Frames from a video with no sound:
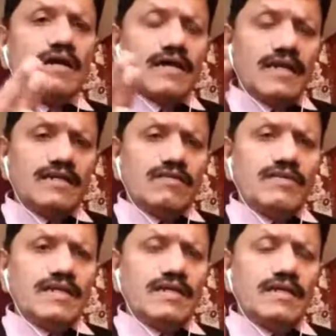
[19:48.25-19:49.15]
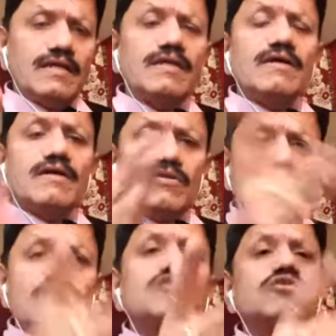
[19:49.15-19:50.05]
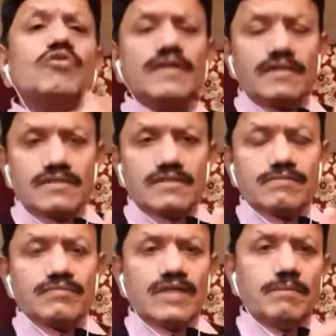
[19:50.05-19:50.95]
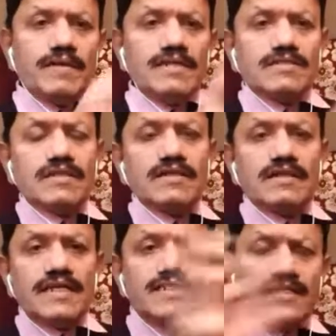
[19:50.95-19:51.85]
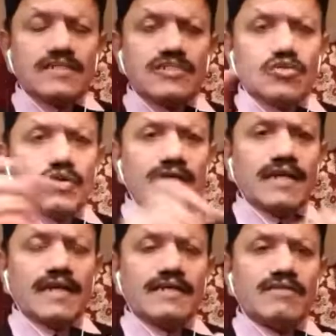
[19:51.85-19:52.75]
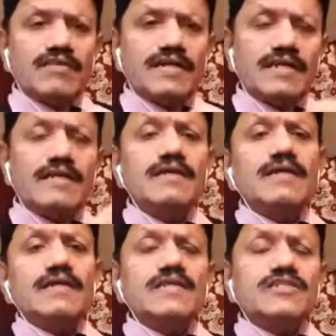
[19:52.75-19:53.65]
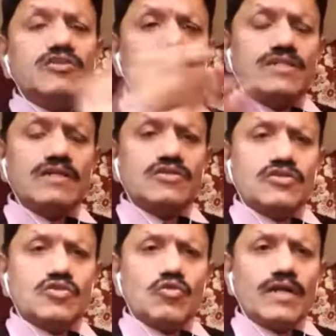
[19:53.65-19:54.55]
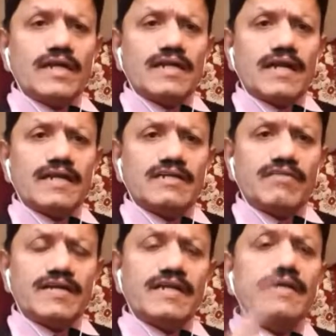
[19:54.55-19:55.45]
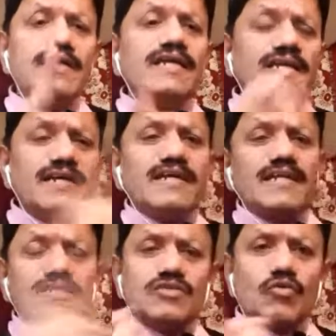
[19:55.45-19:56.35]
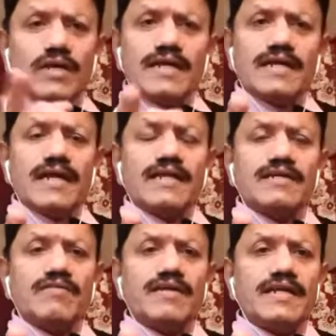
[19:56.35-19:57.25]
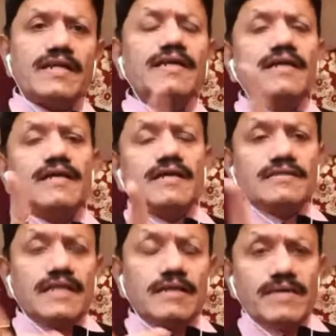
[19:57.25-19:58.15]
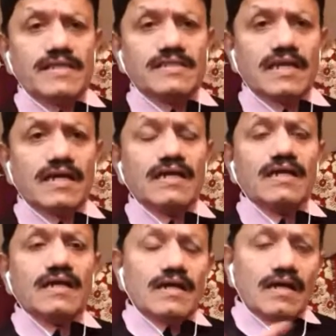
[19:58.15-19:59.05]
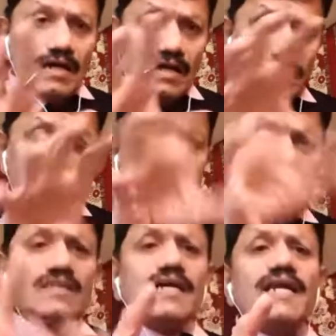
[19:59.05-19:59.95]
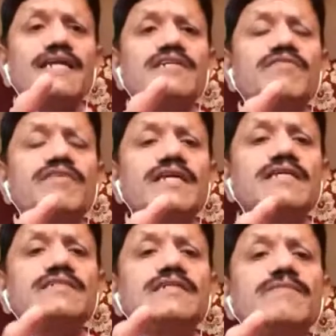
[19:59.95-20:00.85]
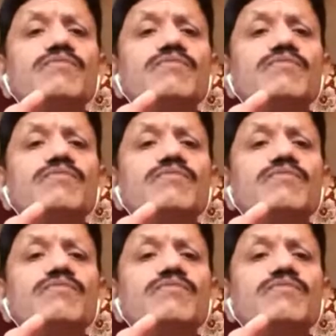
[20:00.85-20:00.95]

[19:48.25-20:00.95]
connectivity to the students. That means teacher student connectivity, institution student connectivity, inter-student connectivity. That means these are the connectivities